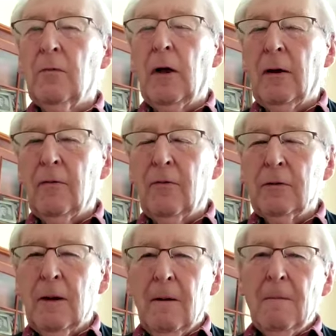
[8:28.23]
of life.
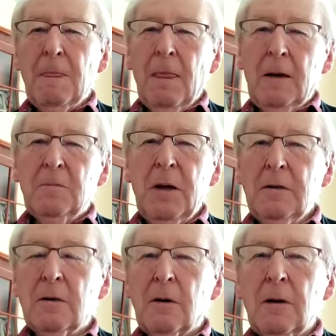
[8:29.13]

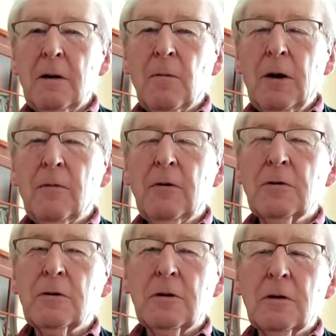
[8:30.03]
Peter, in one of
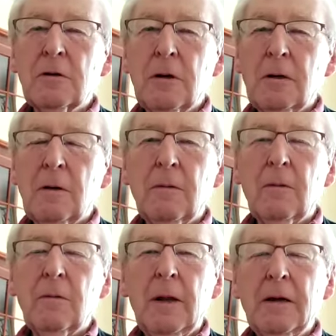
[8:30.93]
his
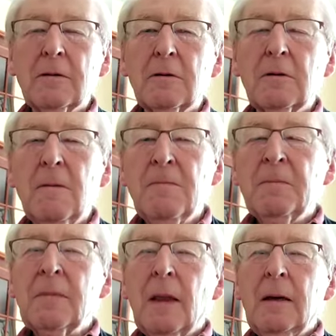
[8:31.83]
letters,
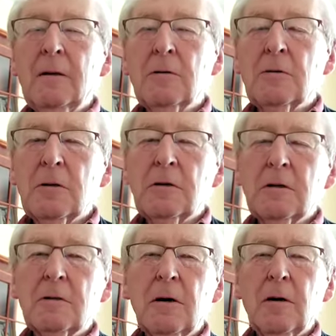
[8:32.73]
uses
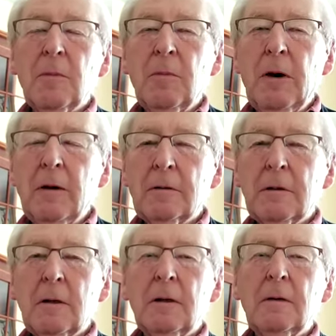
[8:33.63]
the term
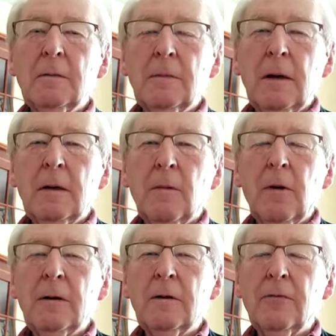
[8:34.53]
about
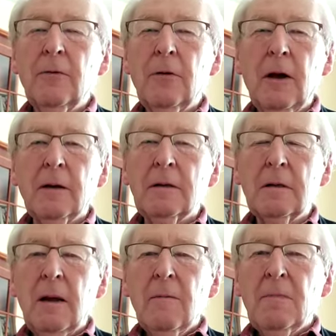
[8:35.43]
wonderful
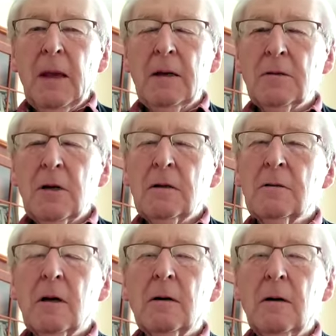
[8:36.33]
light. He
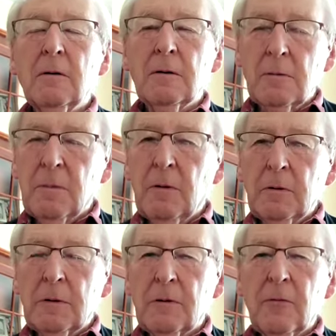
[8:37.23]
says that God has
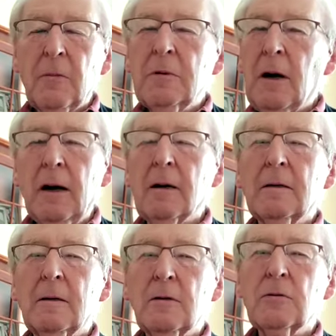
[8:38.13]
brought us from
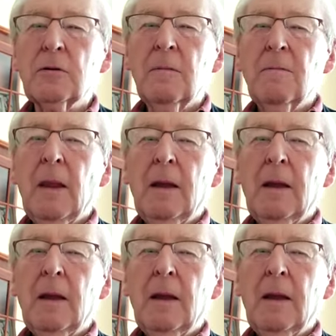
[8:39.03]
darkness